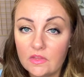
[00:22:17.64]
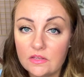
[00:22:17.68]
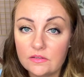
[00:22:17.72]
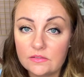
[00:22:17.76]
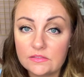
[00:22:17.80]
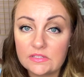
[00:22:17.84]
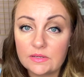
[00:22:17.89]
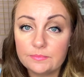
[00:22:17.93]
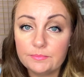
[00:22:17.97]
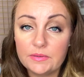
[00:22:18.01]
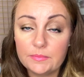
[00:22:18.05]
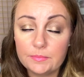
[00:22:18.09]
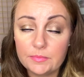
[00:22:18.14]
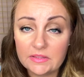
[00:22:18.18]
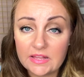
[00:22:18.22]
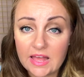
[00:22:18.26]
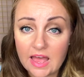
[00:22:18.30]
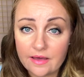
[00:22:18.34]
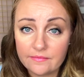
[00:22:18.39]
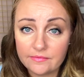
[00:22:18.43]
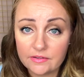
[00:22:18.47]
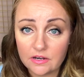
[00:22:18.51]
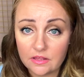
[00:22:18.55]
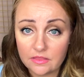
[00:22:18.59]
some people
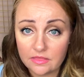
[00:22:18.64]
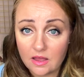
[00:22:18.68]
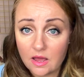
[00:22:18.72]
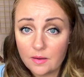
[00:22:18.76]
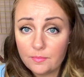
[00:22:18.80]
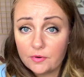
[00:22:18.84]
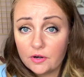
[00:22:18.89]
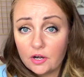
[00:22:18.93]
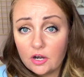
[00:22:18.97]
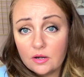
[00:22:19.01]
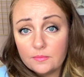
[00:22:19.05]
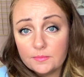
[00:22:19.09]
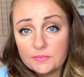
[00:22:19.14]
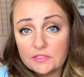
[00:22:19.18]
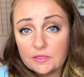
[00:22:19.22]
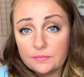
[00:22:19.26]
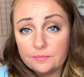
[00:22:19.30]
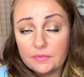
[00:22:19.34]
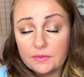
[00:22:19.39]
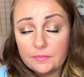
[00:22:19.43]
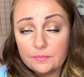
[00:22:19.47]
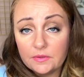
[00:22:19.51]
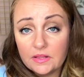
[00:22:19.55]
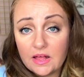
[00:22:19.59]
have it on the upper arm, some
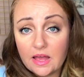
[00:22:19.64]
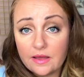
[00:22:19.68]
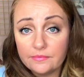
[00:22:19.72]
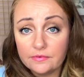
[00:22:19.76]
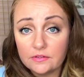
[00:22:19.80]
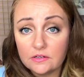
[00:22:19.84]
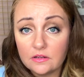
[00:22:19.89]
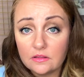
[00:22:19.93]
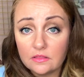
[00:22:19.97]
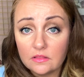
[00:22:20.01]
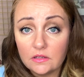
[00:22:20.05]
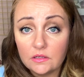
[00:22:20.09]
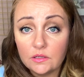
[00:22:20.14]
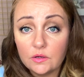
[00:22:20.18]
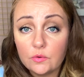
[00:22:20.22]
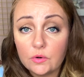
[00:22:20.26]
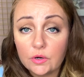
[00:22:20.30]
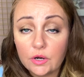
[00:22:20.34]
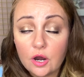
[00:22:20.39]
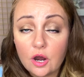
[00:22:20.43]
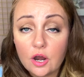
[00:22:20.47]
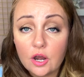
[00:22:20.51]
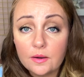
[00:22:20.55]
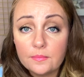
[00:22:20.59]
people have it on the
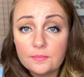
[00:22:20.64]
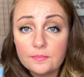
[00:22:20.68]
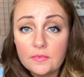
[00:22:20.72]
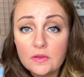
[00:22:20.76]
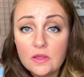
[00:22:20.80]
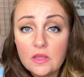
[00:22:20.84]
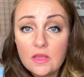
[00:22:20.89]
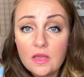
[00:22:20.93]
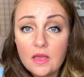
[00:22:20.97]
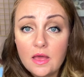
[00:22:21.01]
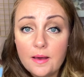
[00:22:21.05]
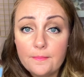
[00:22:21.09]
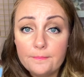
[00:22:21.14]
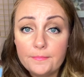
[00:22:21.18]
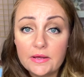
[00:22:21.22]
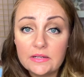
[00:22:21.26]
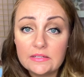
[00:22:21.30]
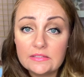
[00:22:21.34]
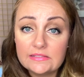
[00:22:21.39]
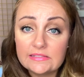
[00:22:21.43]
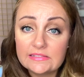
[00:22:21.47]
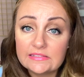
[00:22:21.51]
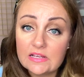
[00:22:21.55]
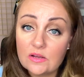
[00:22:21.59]
lower arm,
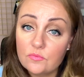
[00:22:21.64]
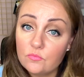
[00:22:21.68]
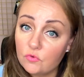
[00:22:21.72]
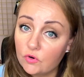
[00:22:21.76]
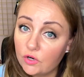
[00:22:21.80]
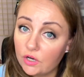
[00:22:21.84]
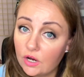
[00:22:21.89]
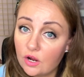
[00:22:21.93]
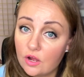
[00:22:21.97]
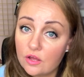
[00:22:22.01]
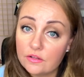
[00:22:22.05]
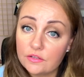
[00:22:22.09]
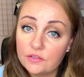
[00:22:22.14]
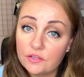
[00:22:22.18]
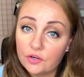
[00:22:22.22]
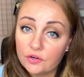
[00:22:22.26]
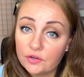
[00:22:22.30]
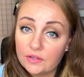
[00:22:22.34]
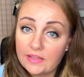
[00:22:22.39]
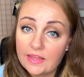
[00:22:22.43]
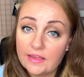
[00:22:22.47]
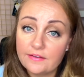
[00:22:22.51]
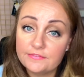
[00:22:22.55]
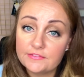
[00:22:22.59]
but somewhere on your
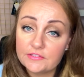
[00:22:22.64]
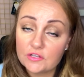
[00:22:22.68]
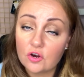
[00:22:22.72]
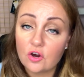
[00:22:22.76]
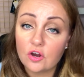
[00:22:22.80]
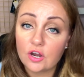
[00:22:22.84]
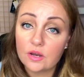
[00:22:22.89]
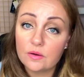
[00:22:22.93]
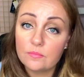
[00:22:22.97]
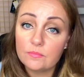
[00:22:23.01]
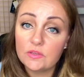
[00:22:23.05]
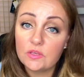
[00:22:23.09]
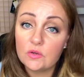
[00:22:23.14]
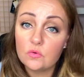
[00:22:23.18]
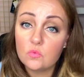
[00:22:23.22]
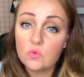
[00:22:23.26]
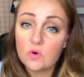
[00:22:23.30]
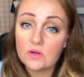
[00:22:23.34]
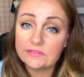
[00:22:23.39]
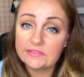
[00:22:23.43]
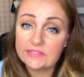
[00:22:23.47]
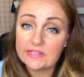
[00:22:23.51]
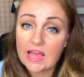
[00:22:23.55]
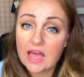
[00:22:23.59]
left arm, you
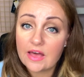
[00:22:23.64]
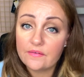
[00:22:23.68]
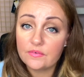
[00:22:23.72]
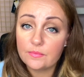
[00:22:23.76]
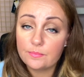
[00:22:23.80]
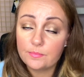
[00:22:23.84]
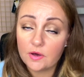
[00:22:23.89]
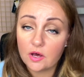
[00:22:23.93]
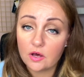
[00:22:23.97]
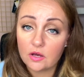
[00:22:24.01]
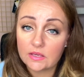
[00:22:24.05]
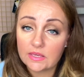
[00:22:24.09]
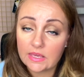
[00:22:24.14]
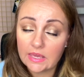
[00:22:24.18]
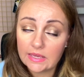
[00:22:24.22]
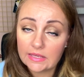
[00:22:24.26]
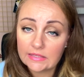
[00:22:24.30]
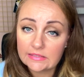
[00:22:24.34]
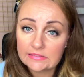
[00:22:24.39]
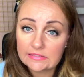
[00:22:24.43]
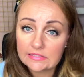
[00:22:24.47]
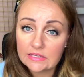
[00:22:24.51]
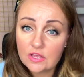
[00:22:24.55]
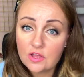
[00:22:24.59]
want to have a
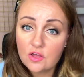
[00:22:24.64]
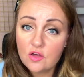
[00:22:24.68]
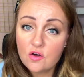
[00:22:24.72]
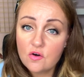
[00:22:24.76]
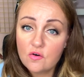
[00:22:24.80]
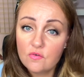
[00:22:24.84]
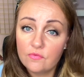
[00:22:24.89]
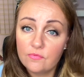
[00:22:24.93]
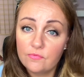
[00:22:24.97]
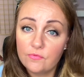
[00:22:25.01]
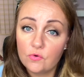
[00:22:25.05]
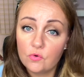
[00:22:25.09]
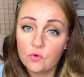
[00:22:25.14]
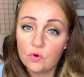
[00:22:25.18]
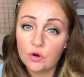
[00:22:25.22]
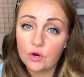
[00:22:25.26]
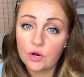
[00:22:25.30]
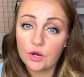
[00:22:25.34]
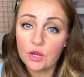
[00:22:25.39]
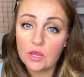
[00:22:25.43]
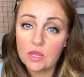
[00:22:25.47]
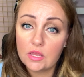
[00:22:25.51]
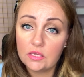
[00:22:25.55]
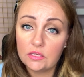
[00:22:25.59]
pocket
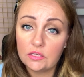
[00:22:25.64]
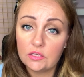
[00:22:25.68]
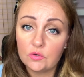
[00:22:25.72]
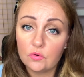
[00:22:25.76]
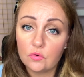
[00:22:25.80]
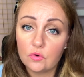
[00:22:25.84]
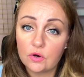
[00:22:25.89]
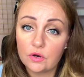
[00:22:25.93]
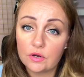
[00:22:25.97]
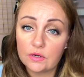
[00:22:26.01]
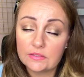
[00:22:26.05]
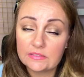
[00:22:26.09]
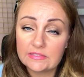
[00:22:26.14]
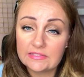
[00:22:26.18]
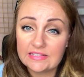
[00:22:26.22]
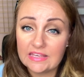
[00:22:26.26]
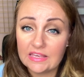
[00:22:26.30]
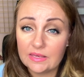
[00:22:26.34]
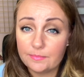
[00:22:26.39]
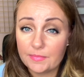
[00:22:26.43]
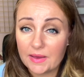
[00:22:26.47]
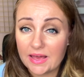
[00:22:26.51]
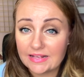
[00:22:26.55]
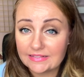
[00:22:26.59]
for your
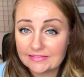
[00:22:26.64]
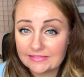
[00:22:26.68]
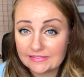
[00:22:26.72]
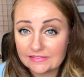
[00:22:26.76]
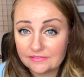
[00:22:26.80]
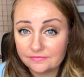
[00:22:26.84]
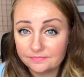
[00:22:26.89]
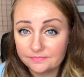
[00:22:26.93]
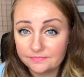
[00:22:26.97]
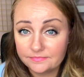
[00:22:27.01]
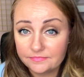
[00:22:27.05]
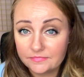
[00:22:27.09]
ski pass.